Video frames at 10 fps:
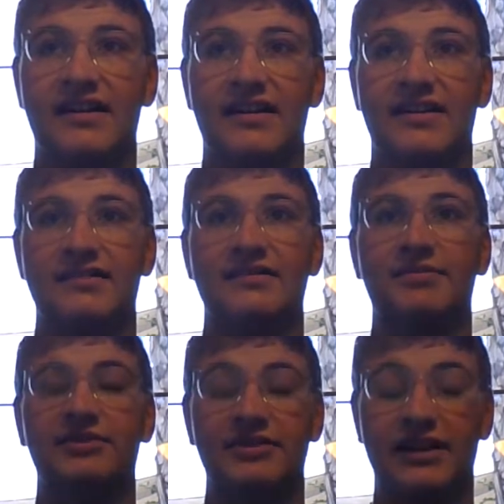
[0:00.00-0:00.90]
the
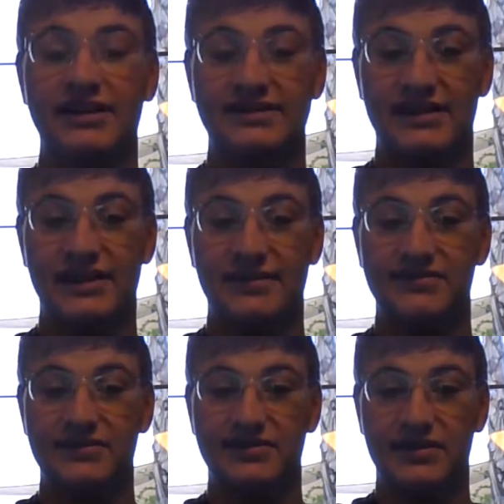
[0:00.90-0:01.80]
polar ice
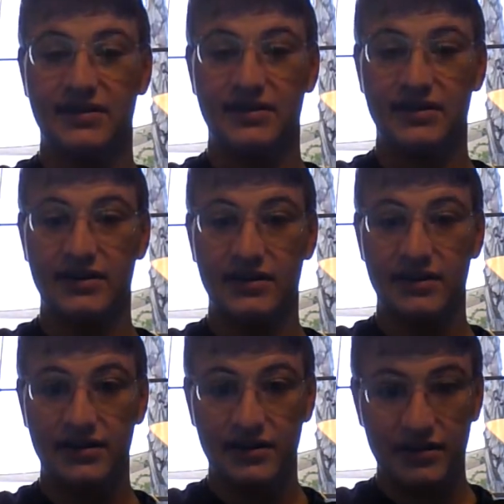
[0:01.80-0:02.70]
caps
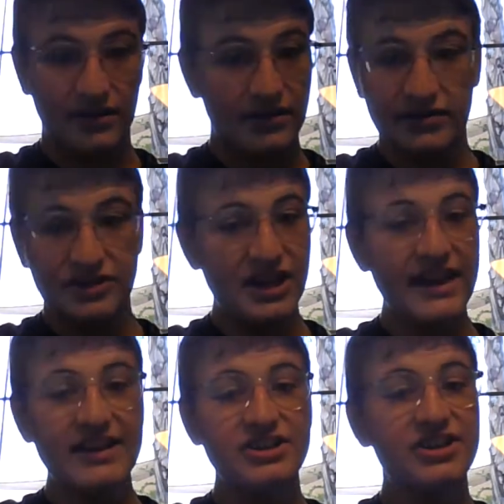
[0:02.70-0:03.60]
are
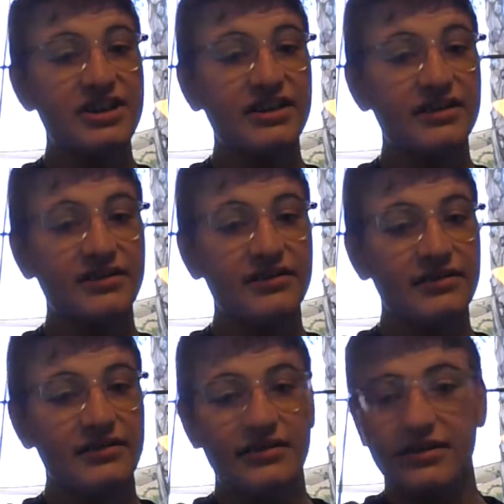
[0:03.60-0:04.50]
changing.